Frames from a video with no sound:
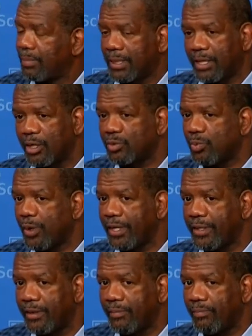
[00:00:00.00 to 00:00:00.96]
Because
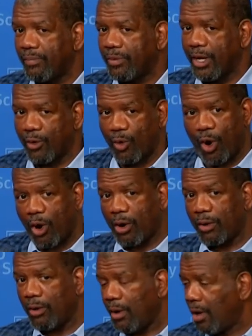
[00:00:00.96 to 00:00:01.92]
when there
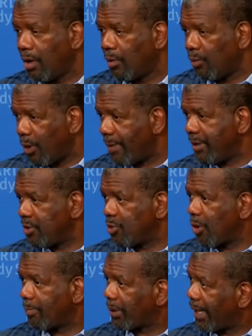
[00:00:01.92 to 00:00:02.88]
are women
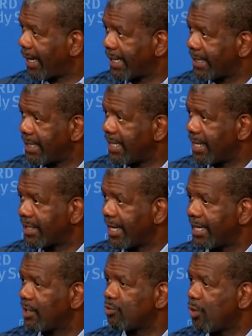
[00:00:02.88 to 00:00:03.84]
who are playing and they're
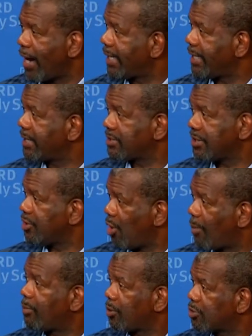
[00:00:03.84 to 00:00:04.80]
getting ratings and
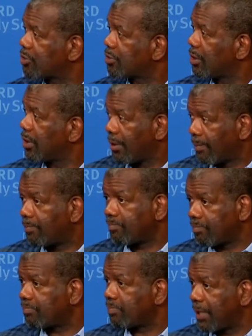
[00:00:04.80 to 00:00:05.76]
numbers,
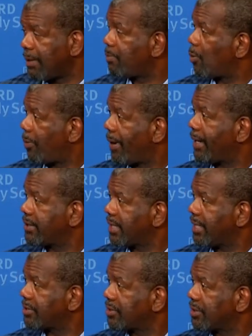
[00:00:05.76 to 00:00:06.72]
people pay
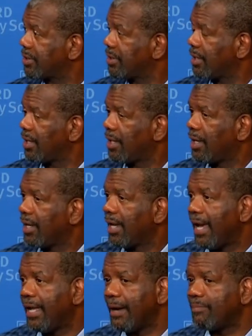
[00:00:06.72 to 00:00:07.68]
attention.
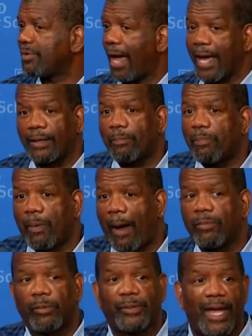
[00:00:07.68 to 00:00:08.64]
And I could
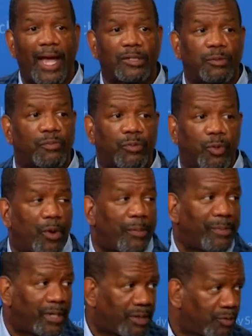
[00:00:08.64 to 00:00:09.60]
probably ask the
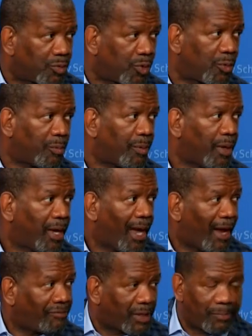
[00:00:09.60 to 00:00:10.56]
women in the room,
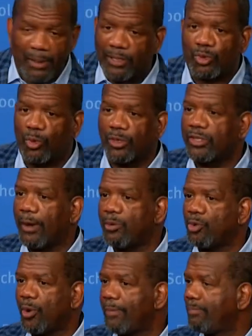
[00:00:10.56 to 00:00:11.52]
have they been to a
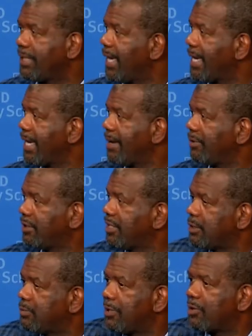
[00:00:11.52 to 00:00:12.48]
WNBA game? The
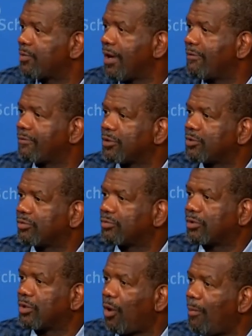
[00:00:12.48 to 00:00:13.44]
league's been around for
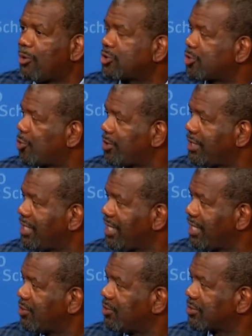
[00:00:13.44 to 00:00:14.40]
almost 30
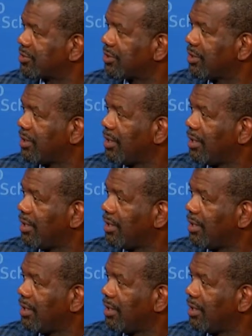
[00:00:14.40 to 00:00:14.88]
years.